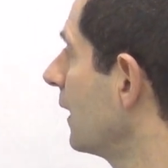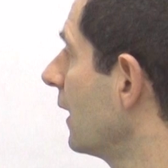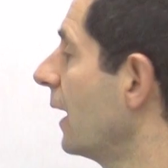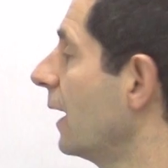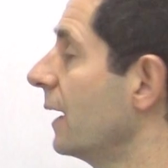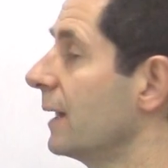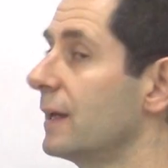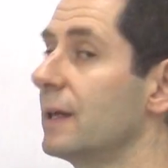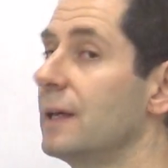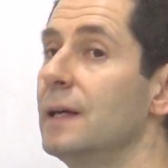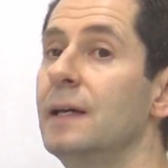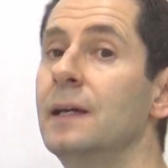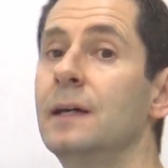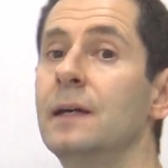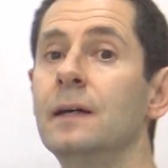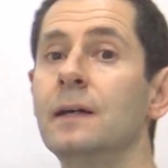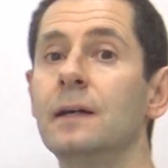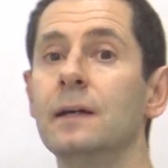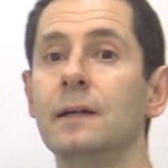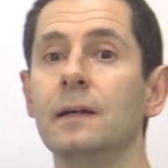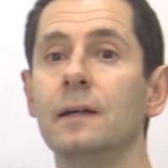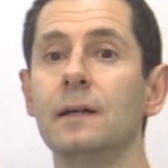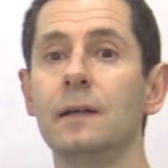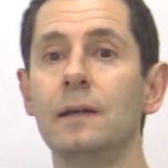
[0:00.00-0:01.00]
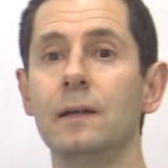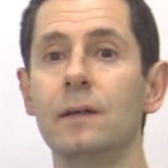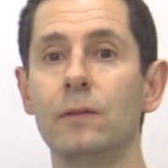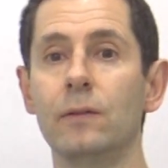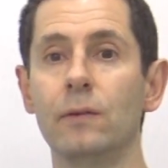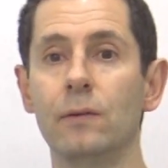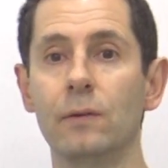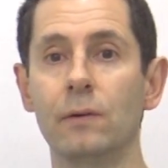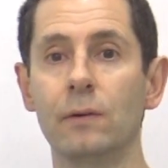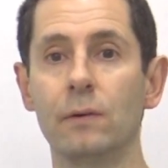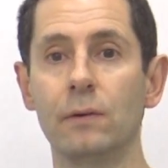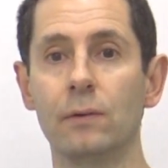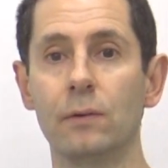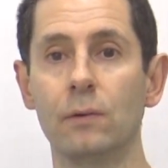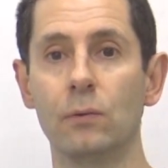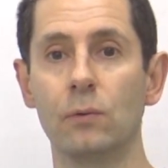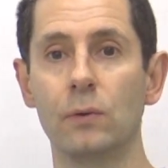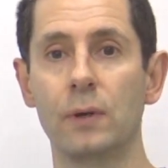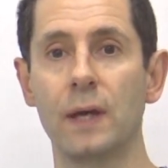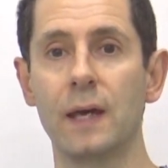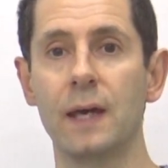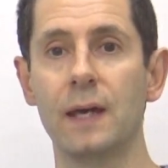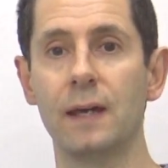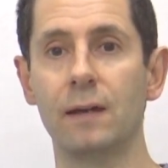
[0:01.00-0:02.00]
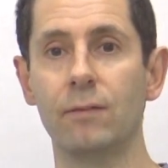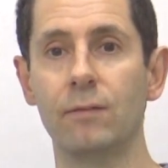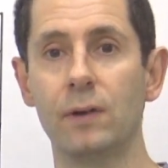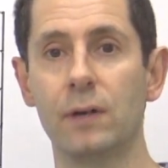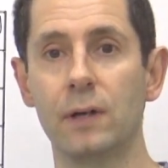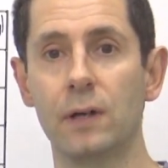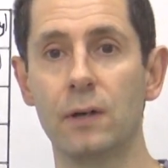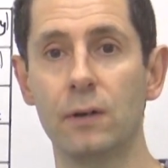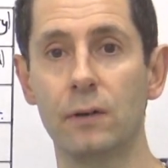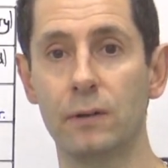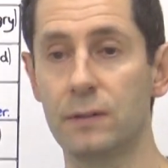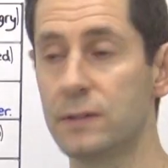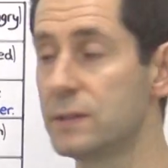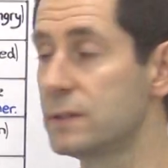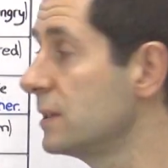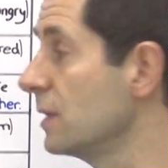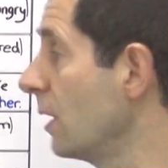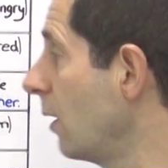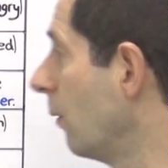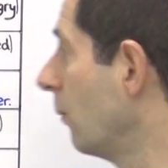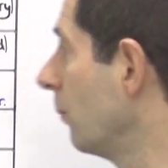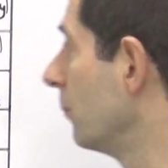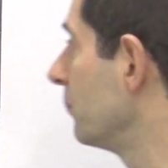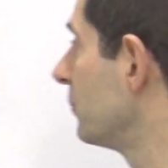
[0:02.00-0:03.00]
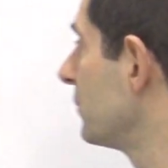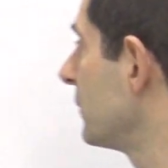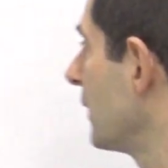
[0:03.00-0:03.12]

like either. Okay, very good. So